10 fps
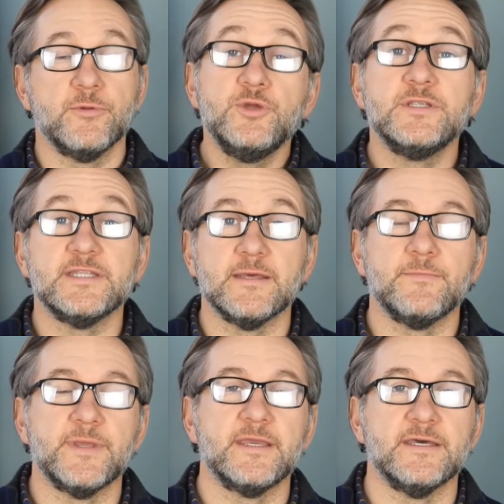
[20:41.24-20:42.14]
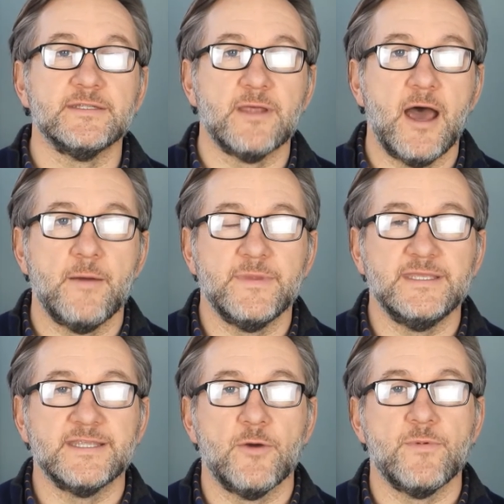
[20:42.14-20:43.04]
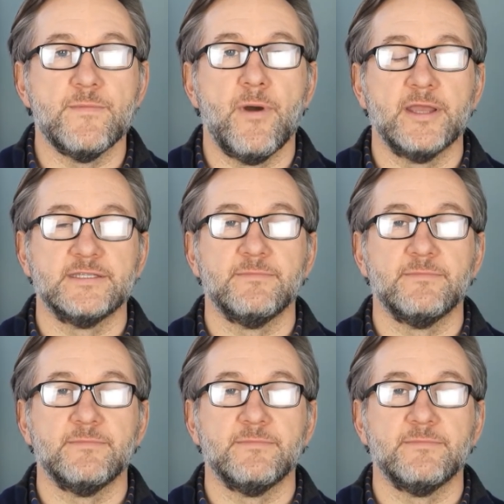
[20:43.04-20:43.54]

uses it because he's helped me buy